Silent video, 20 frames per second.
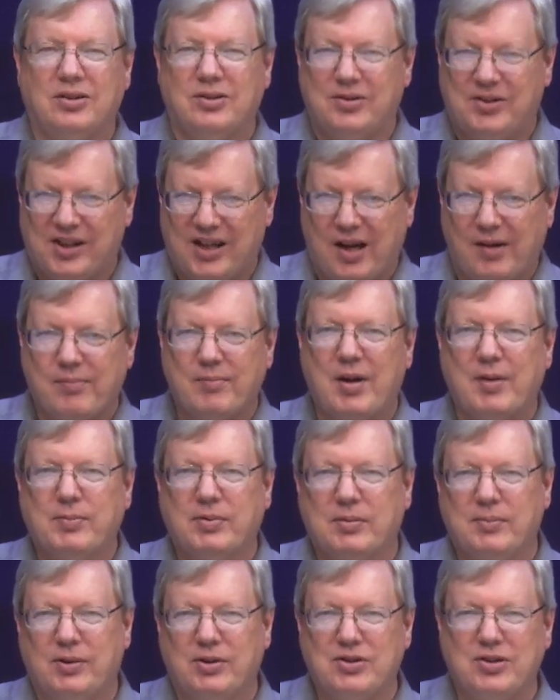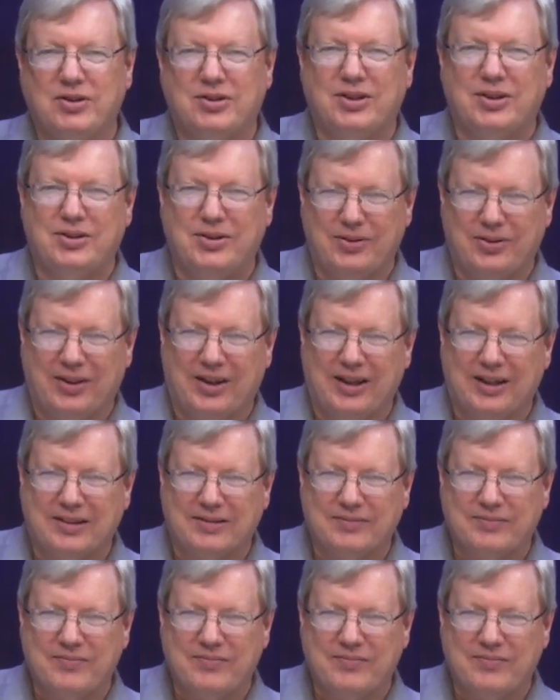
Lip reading: You have my permission to do that.